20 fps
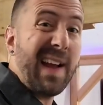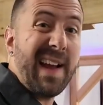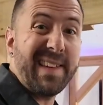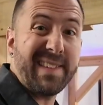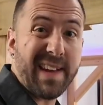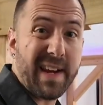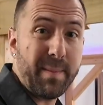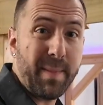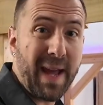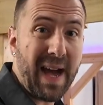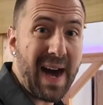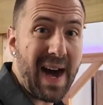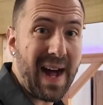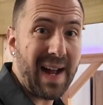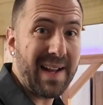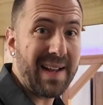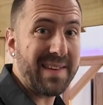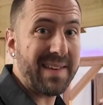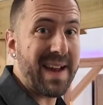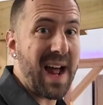It's gonna be
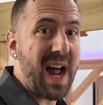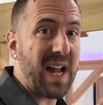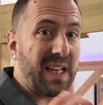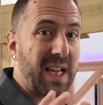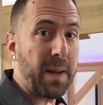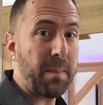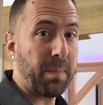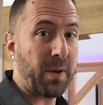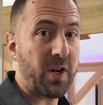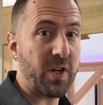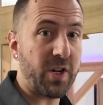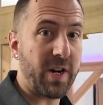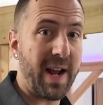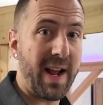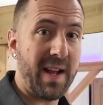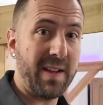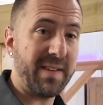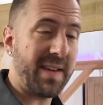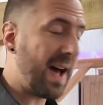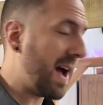hot. It's not like burn your
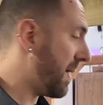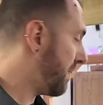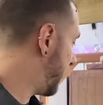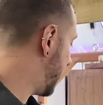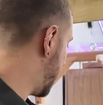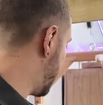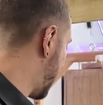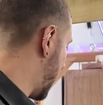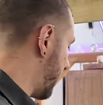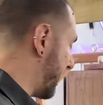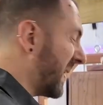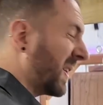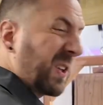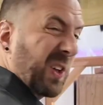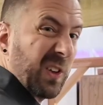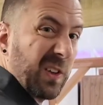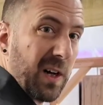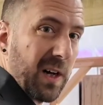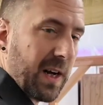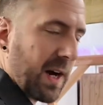hands hot, but it might be a
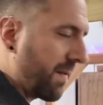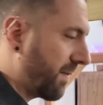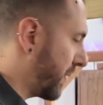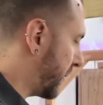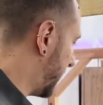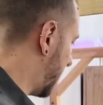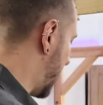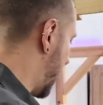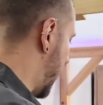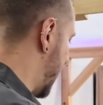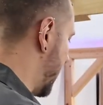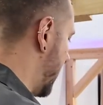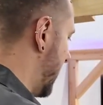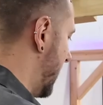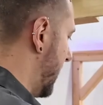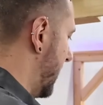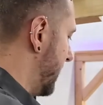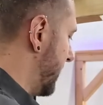little uncomfortable hot.